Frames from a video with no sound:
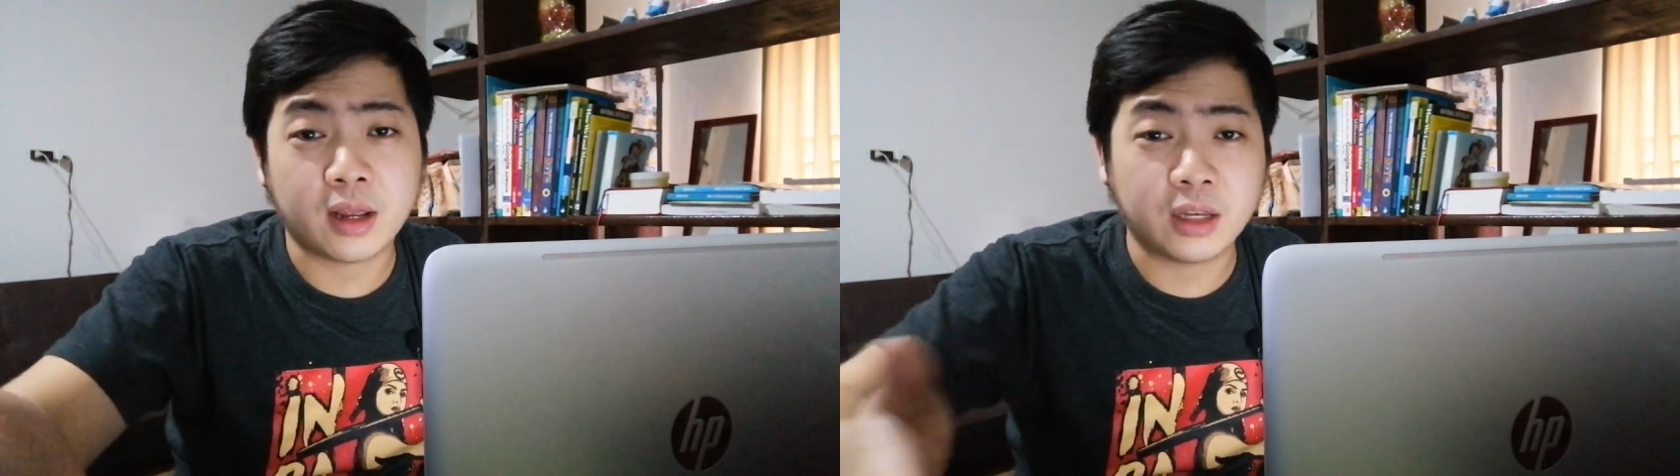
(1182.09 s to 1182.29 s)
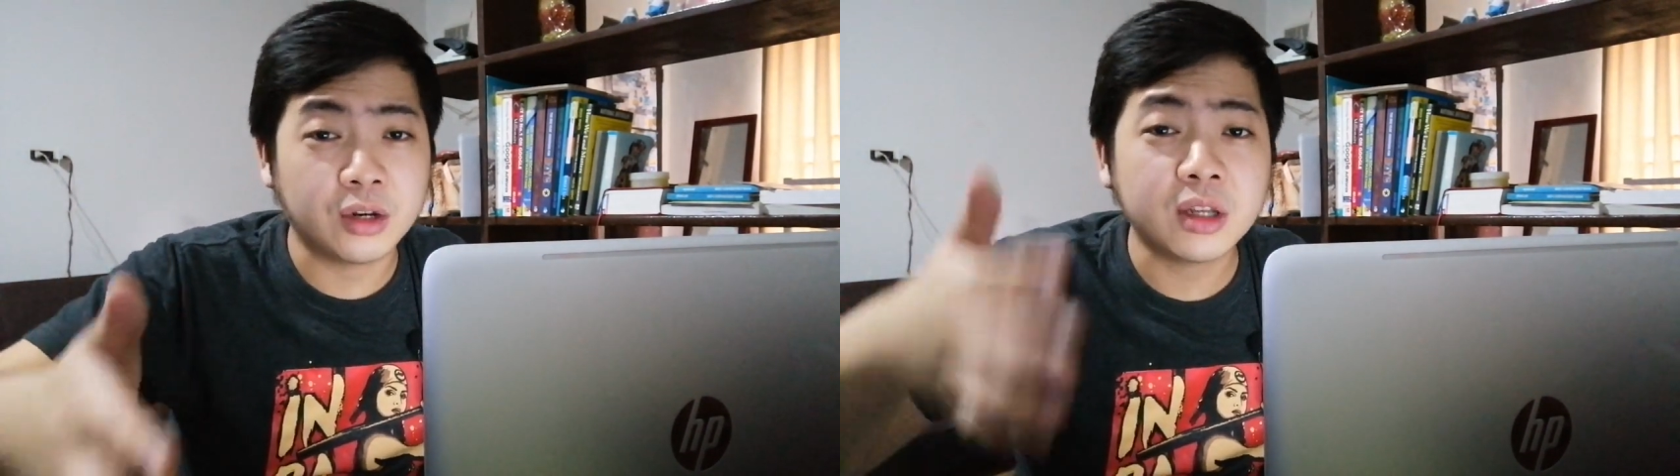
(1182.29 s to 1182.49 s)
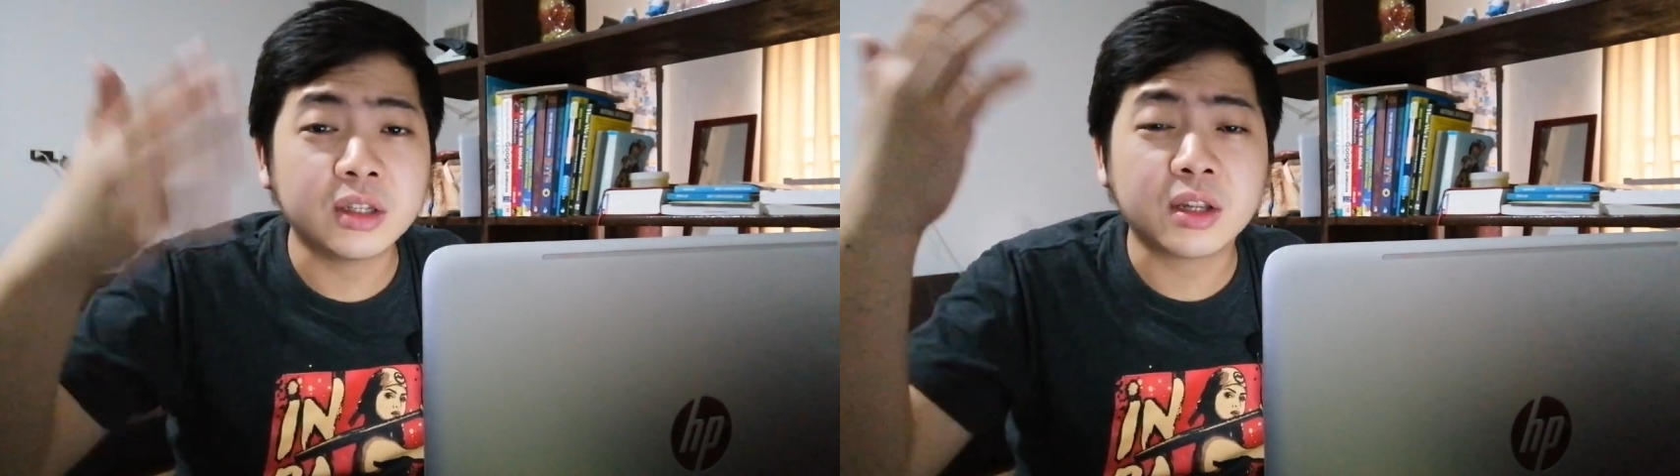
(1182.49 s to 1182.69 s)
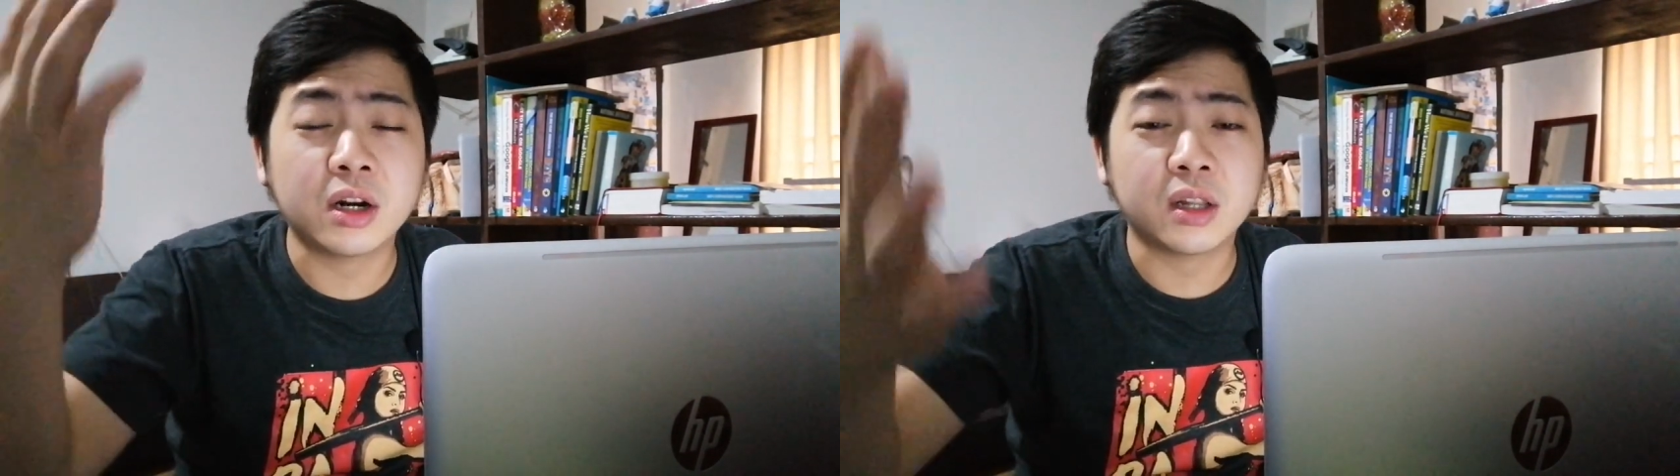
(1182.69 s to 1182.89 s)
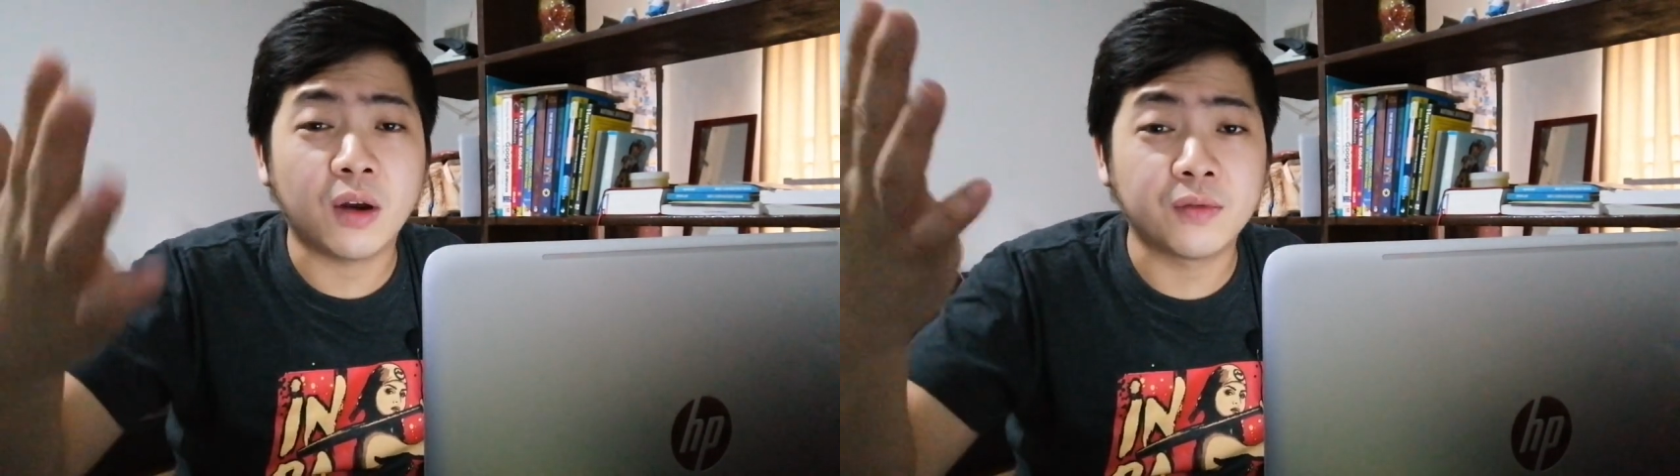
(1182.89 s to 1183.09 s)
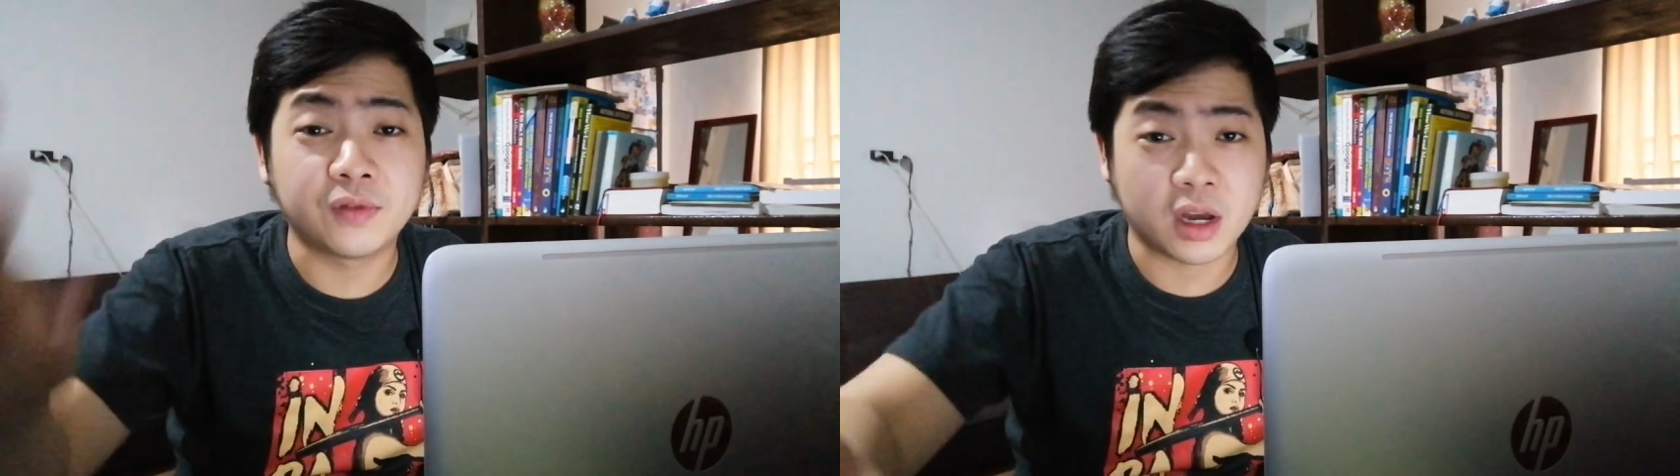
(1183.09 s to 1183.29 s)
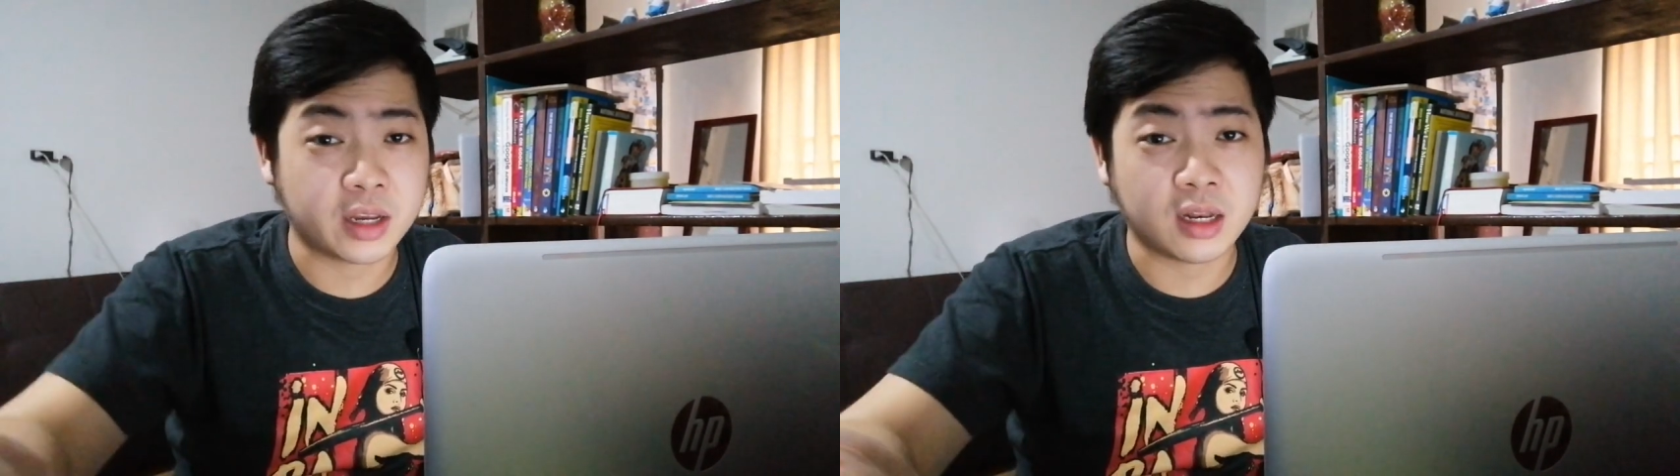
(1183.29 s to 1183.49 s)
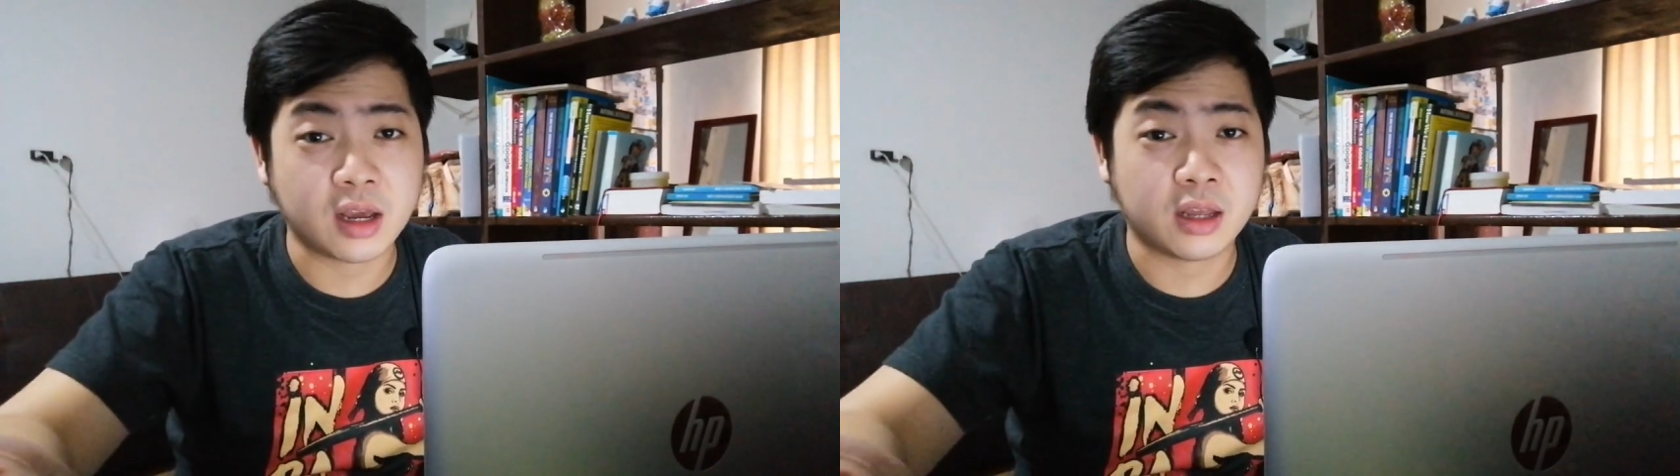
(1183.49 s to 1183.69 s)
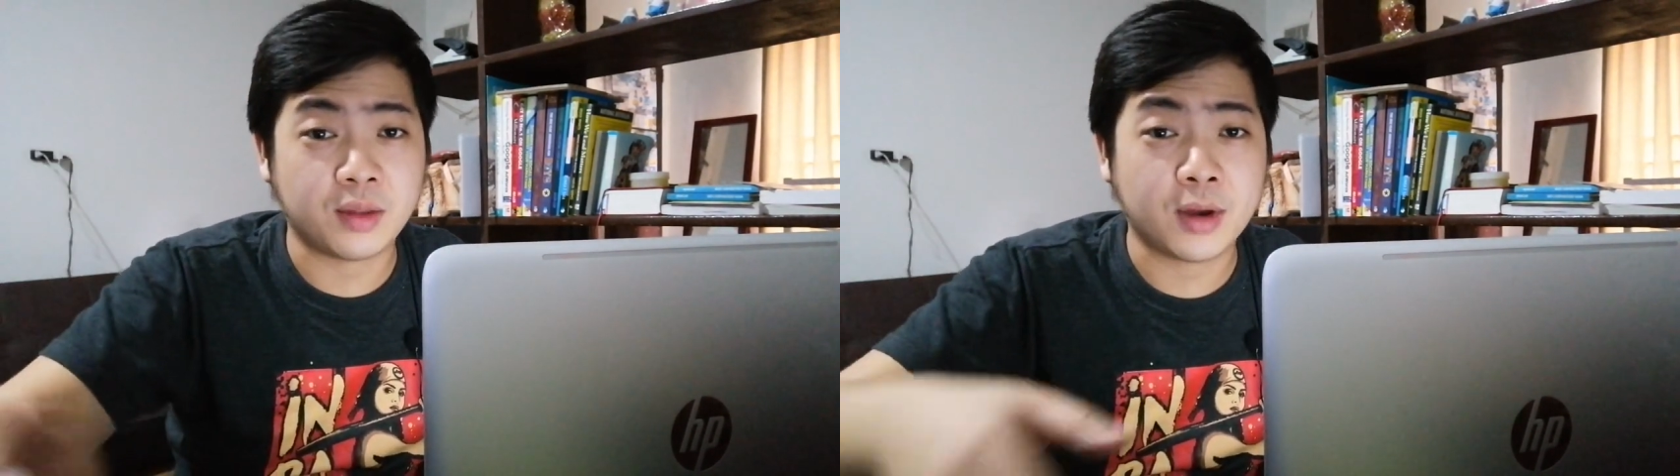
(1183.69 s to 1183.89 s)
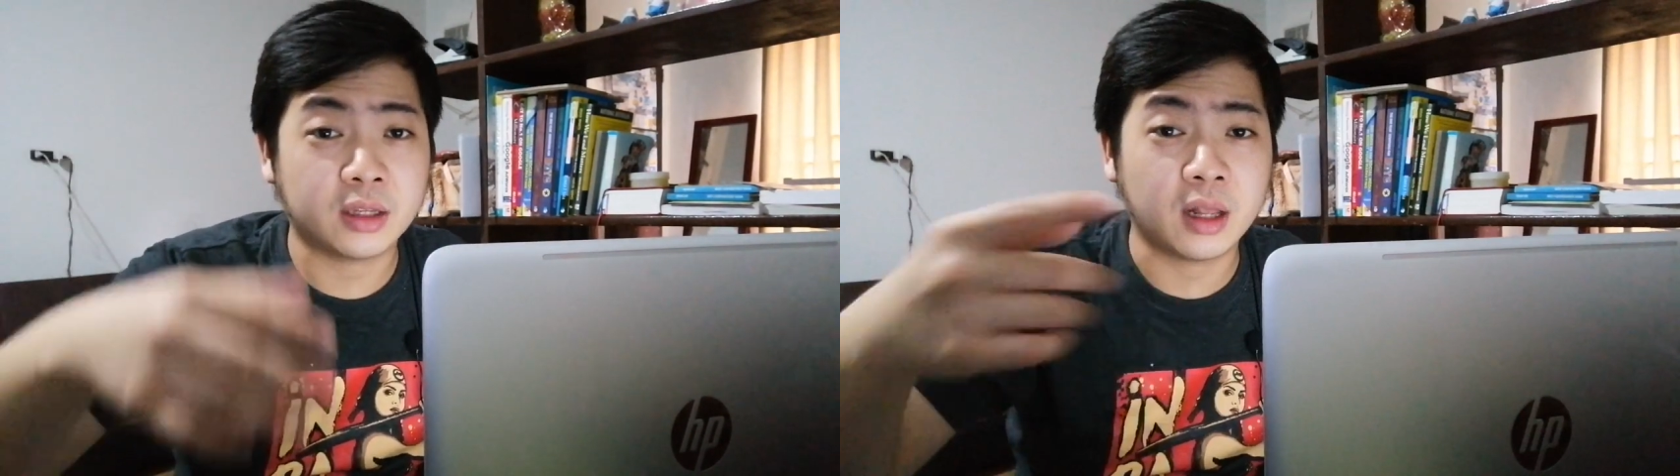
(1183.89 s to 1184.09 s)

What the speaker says: and then you can start vlogging na, di ba?